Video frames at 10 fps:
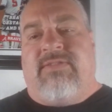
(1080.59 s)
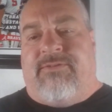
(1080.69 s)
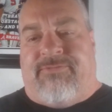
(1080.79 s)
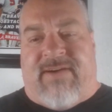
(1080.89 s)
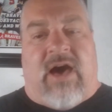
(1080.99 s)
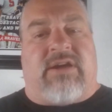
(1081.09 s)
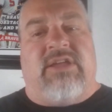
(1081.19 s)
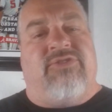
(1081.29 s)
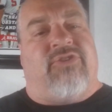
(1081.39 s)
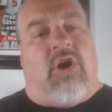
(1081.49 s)
the
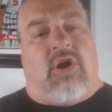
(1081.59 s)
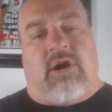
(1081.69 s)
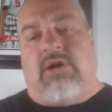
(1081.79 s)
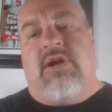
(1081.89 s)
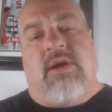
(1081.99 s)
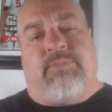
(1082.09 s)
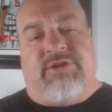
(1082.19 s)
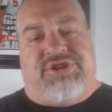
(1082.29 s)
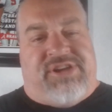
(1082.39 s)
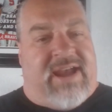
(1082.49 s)
Falcons are
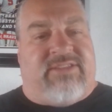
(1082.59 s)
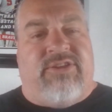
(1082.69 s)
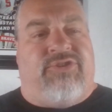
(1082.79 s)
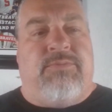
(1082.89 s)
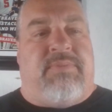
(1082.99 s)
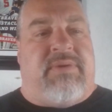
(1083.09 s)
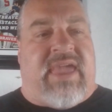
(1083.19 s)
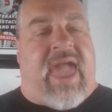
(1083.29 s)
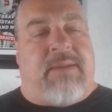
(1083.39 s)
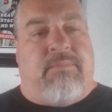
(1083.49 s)
projected to
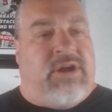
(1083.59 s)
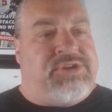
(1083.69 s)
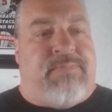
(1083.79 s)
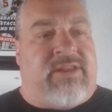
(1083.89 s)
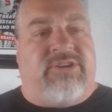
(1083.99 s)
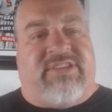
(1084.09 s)
be a much better